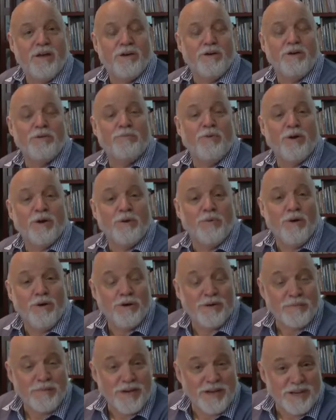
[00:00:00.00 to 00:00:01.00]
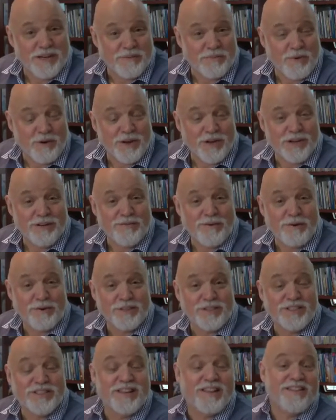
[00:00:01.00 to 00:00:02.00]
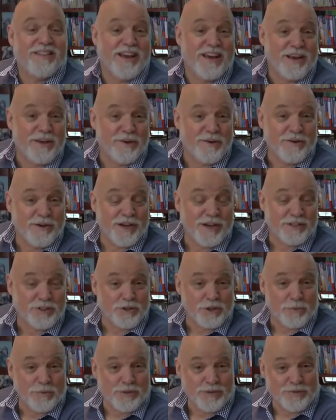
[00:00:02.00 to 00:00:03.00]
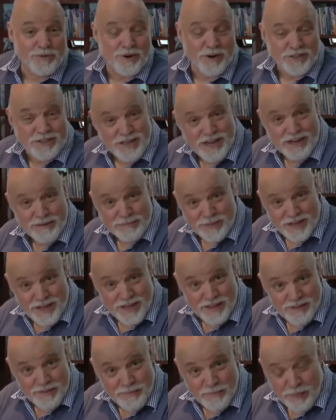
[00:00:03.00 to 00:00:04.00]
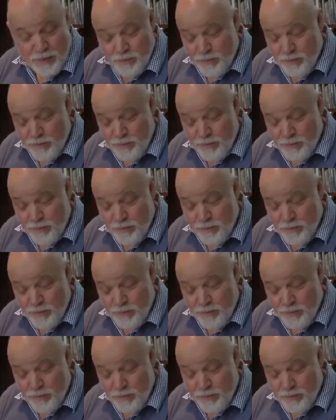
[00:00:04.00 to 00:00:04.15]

Good morning. Welcome again to Morning Devotions, and thank you again so much for our time together.